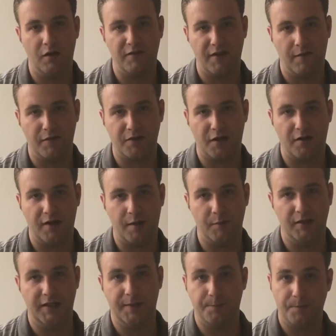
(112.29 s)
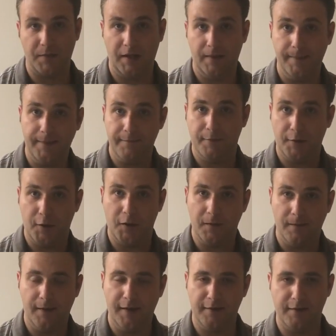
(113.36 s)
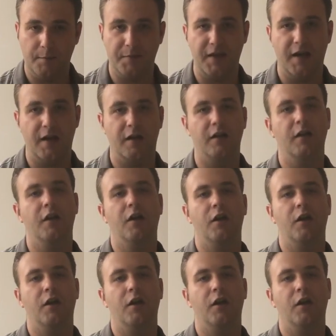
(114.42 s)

on Favorite Daughter Emily. I'll leave her linked up there.